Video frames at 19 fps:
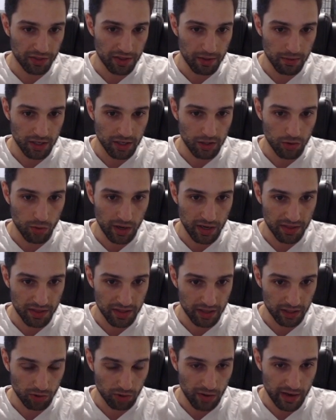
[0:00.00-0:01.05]
them to do
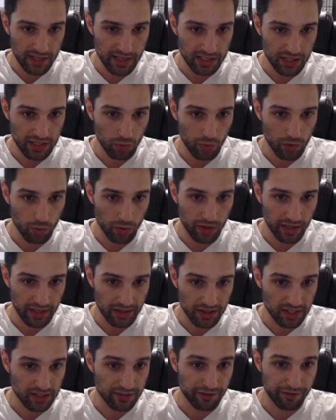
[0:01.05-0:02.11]
anything crazy we want to get
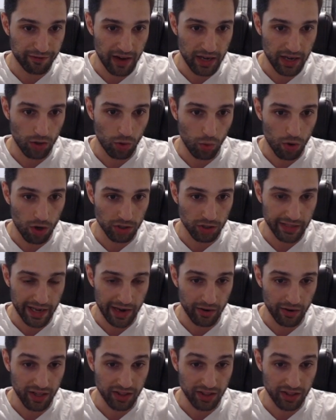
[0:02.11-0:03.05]
this final wall down